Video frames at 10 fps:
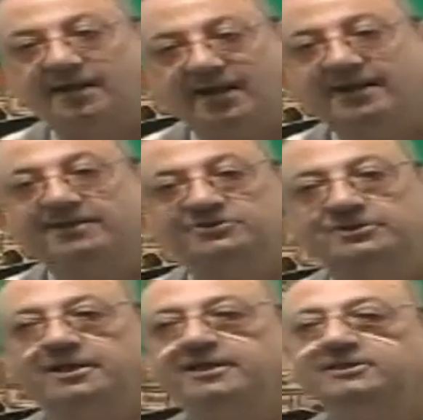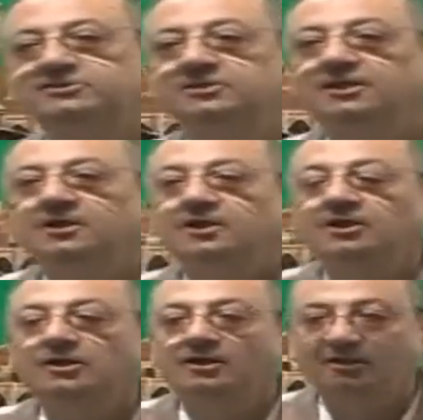higher studies,
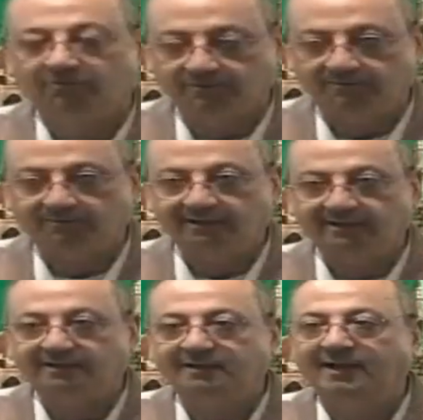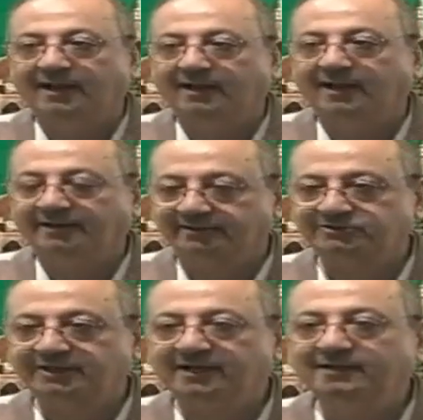we will
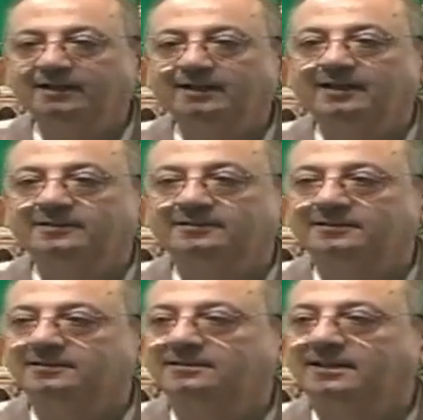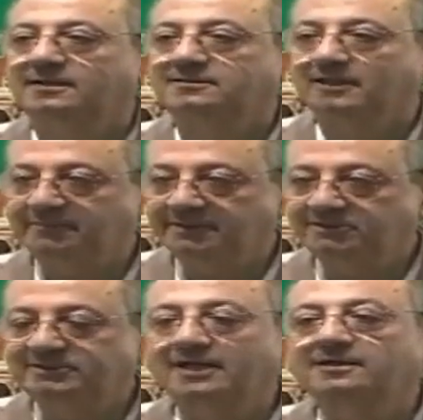understand that
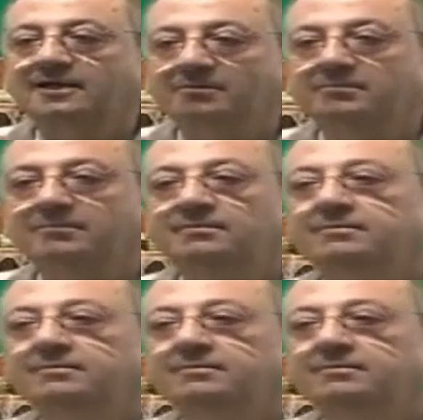tamiz can come